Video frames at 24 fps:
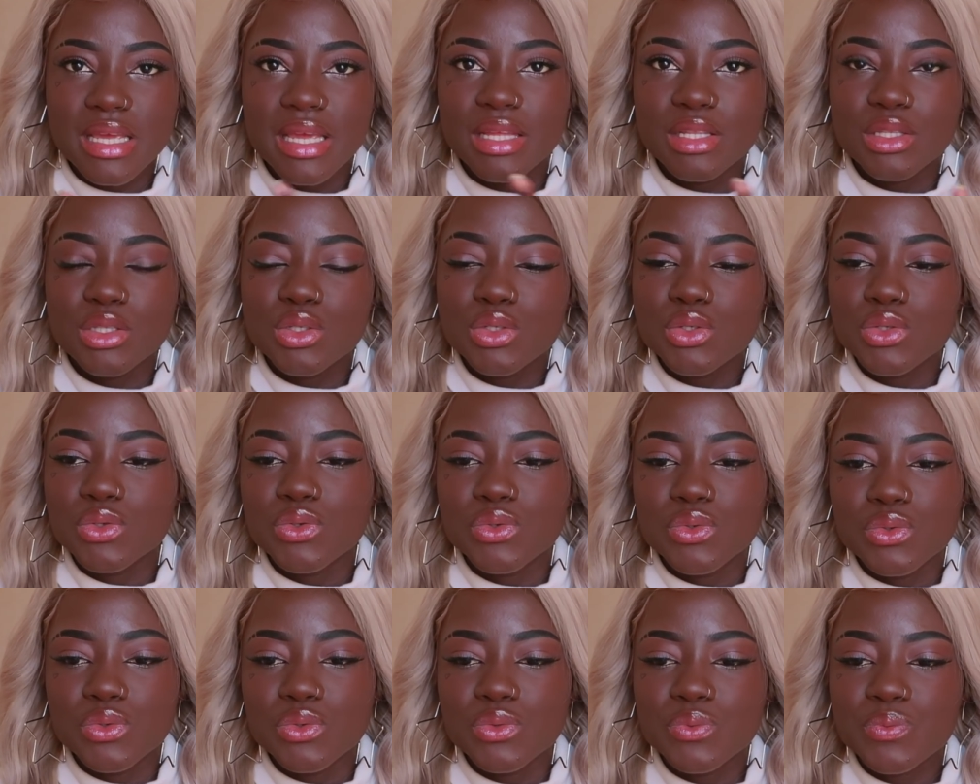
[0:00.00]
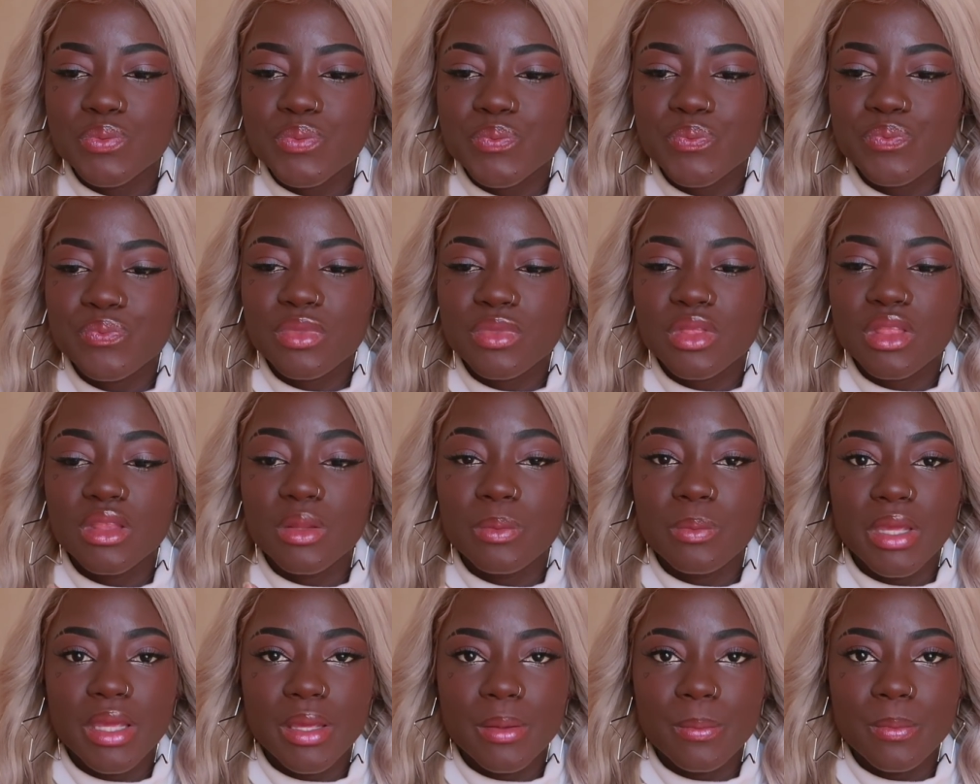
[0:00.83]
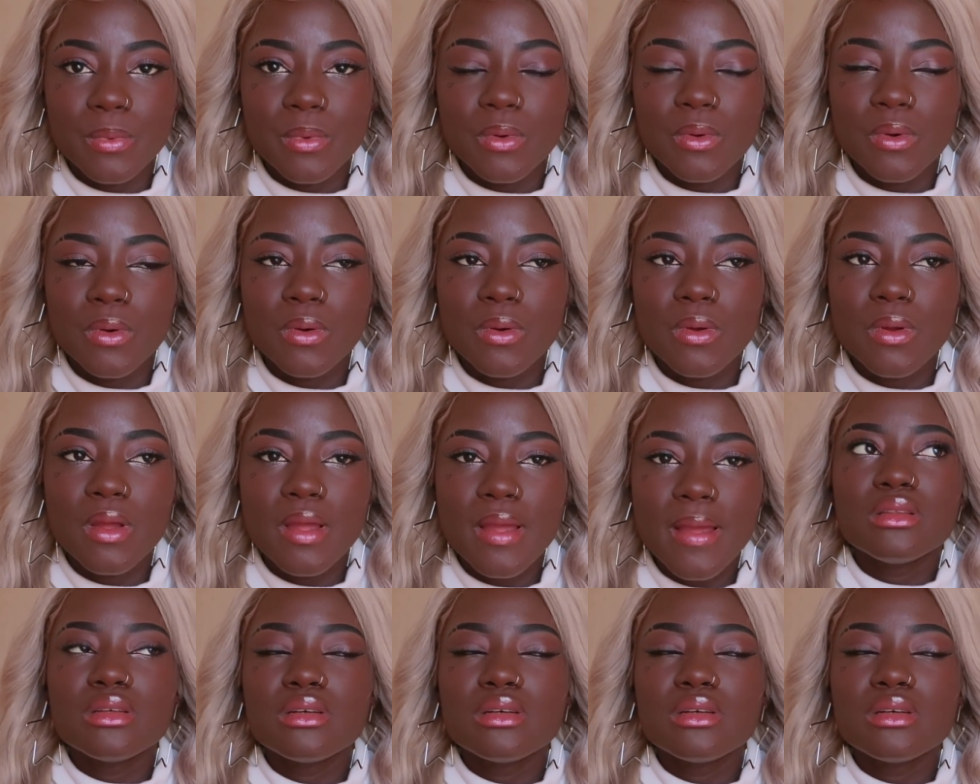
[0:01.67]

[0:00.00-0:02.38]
and two the people.